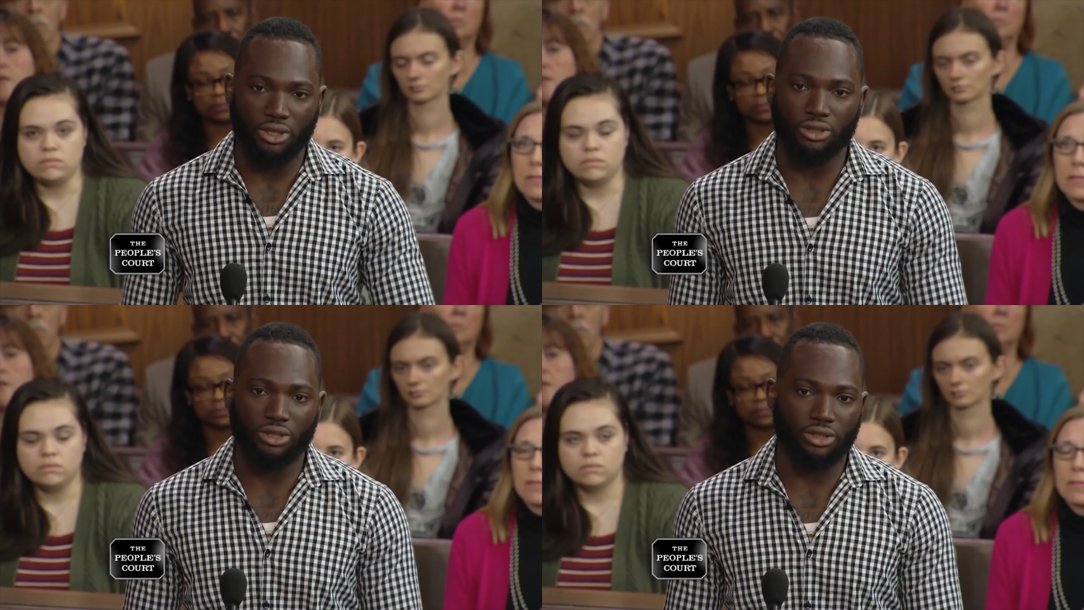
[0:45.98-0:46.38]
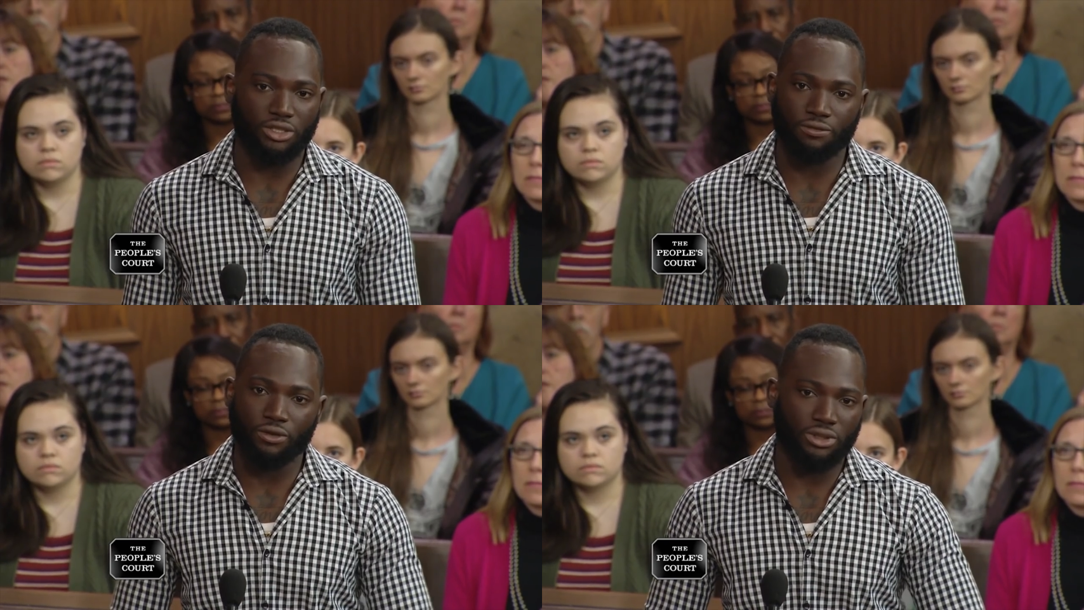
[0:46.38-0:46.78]
Speaker 1: good.
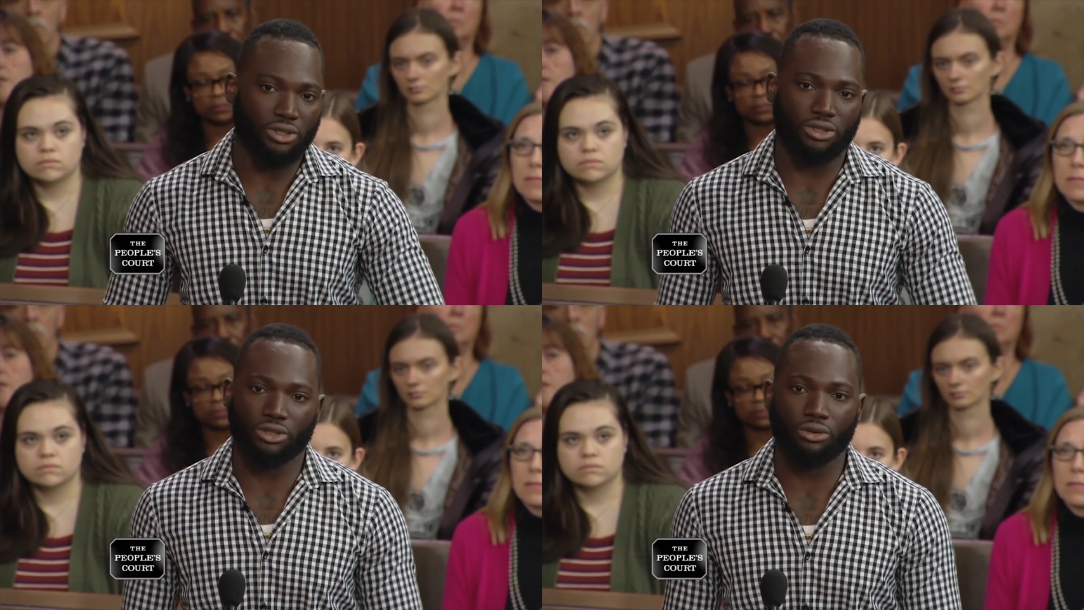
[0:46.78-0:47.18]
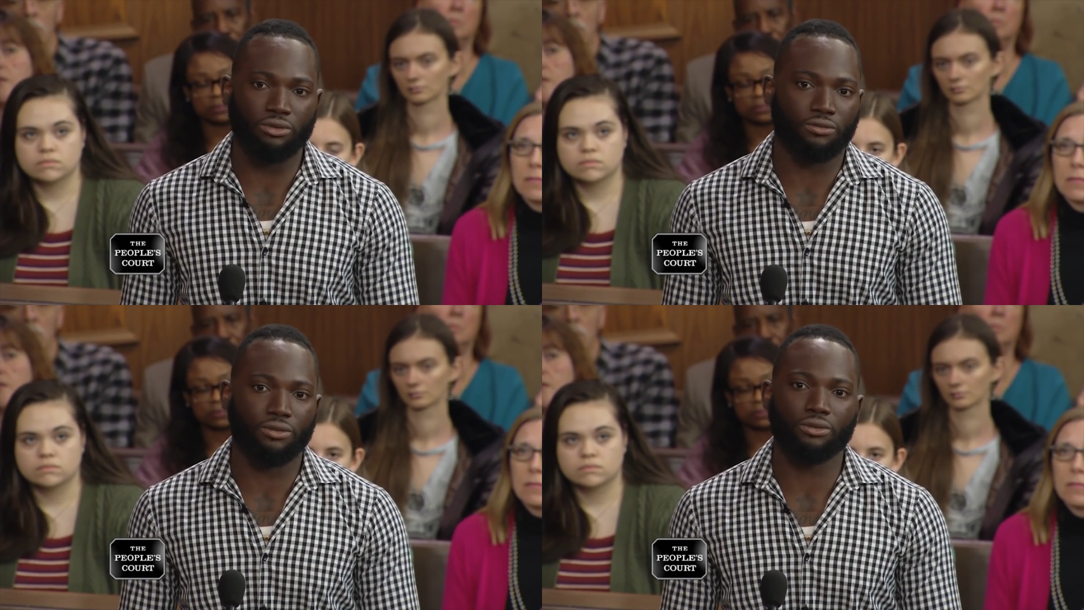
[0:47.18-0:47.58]
This phone is not
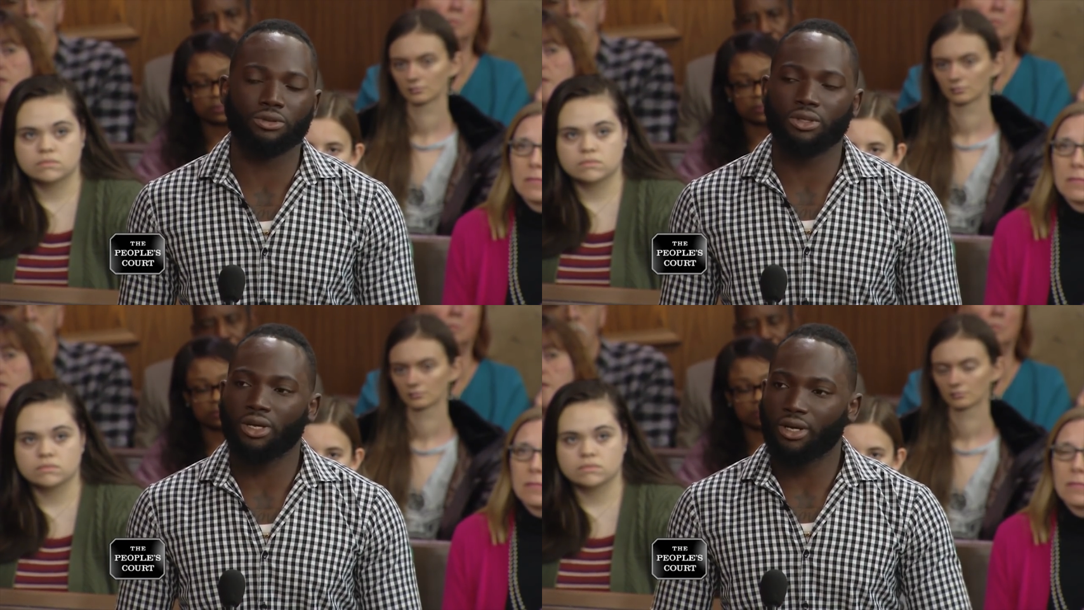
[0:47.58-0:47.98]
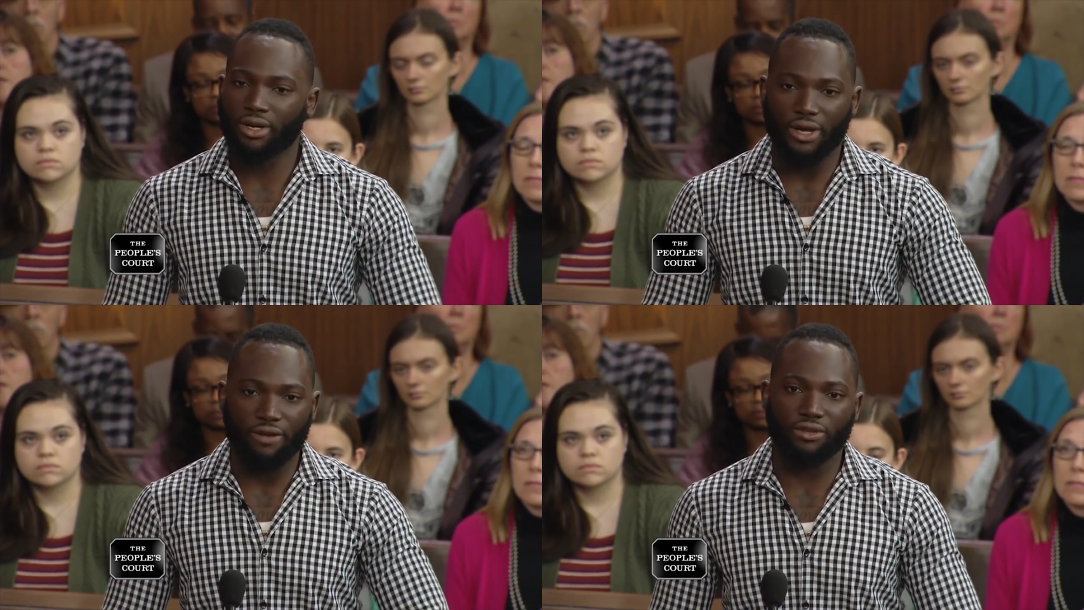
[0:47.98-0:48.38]
stolen phone.
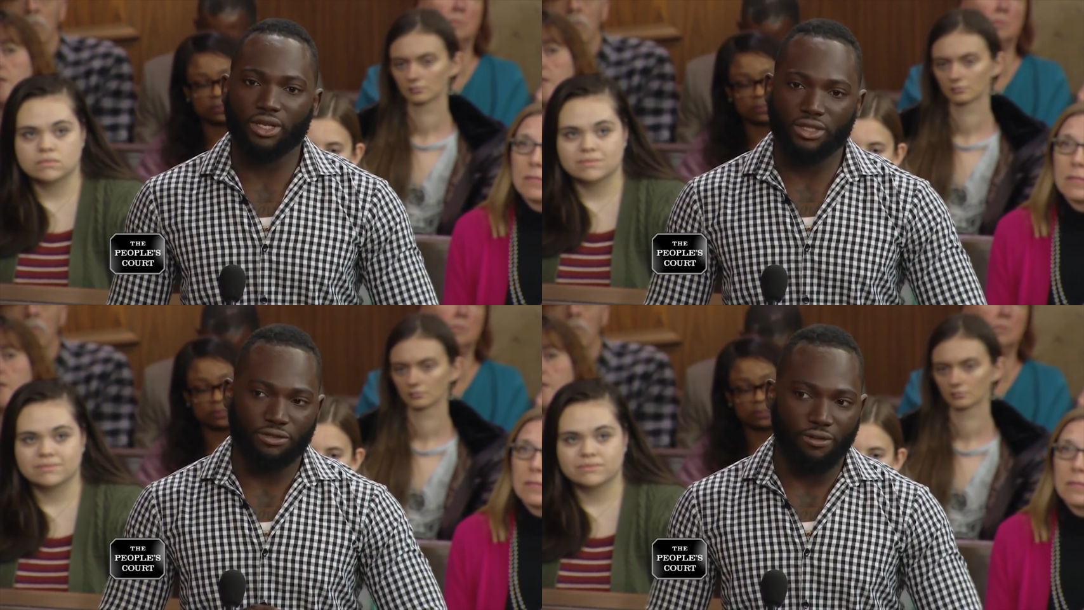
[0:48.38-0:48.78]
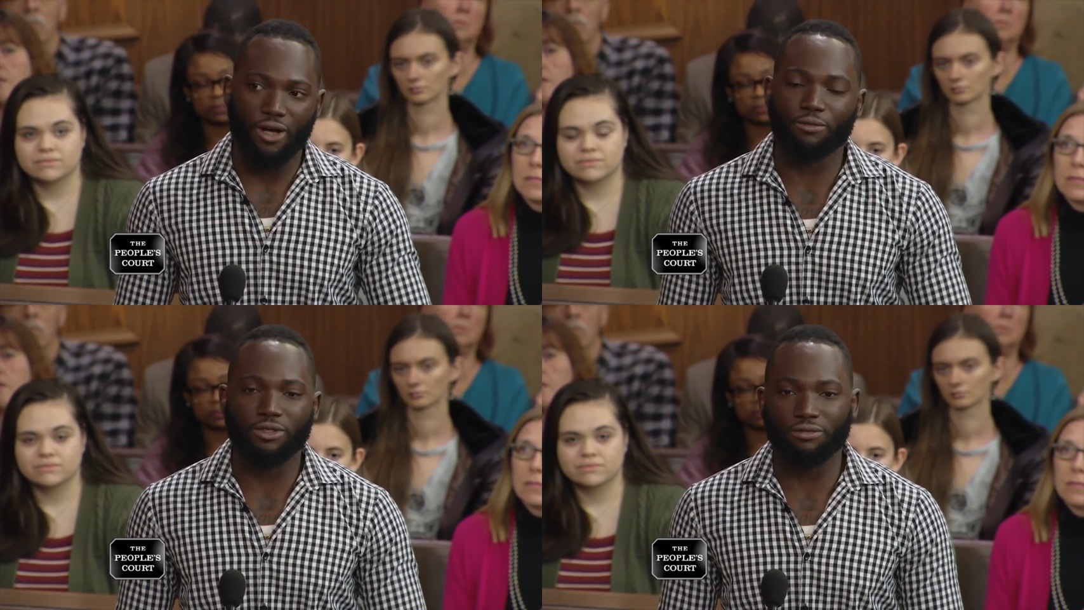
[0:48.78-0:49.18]
Everything is
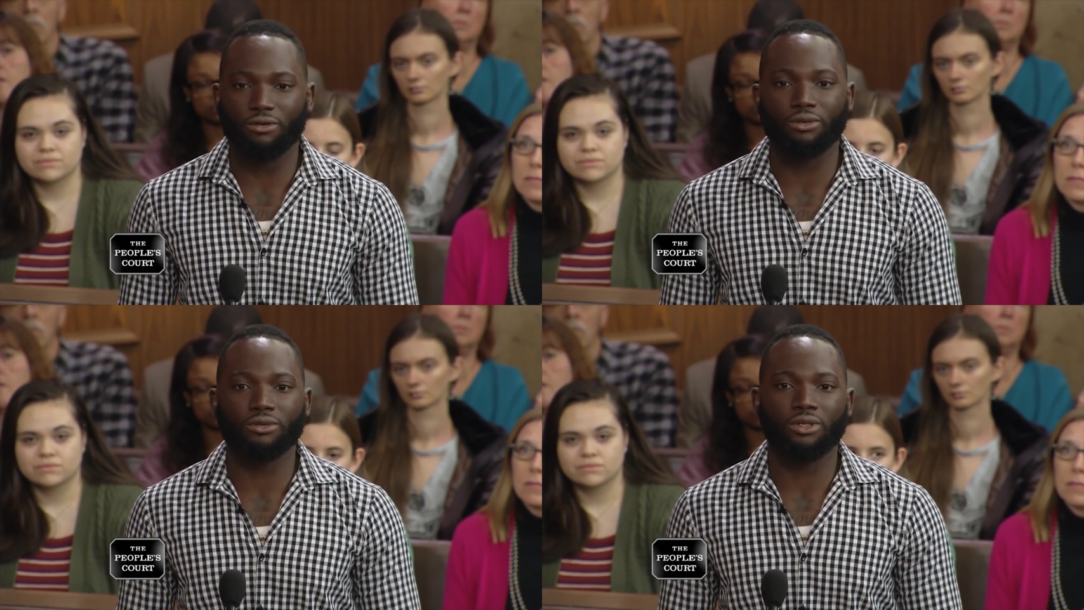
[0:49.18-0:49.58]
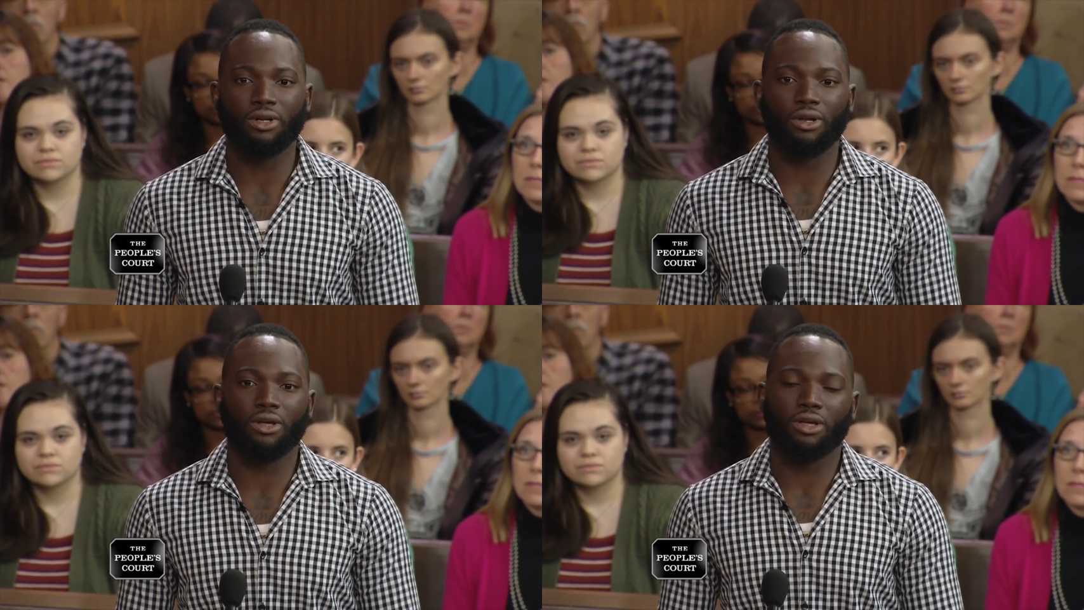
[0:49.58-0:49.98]
fine with the phone."
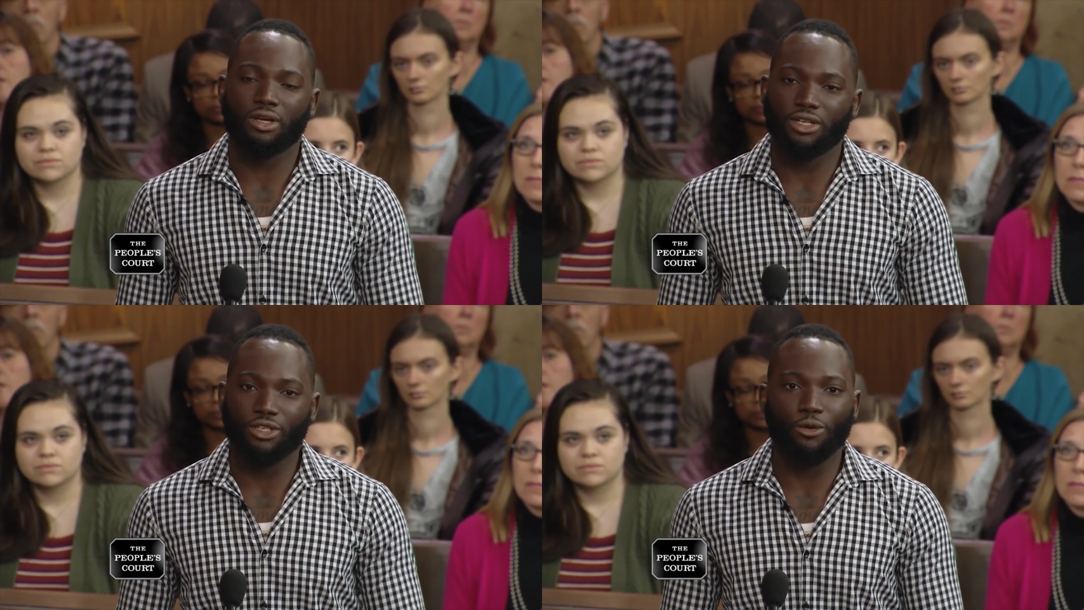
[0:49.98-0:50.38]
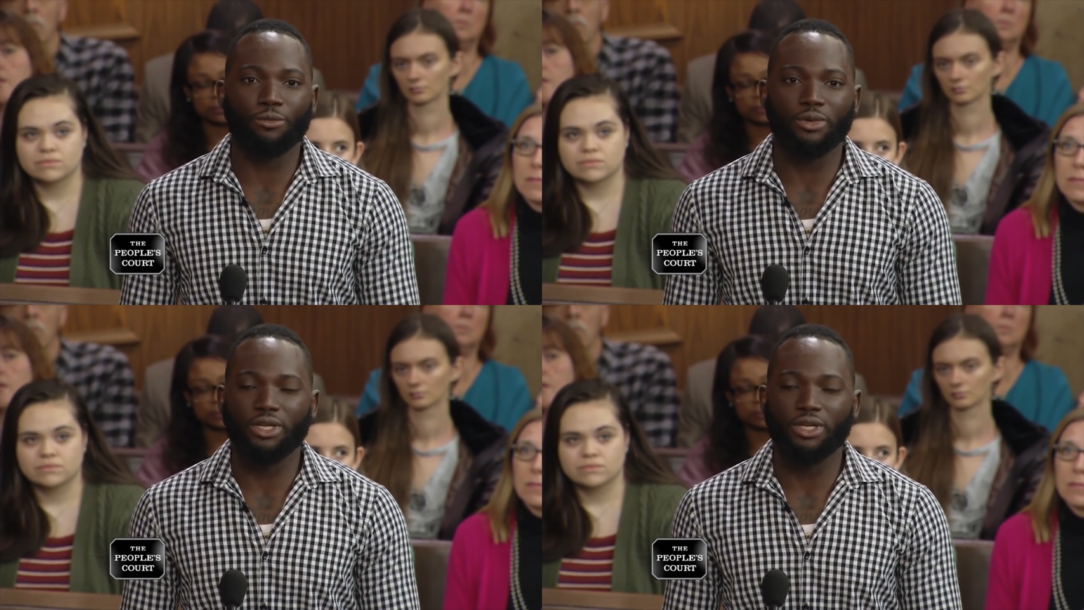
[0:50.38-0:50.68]
He told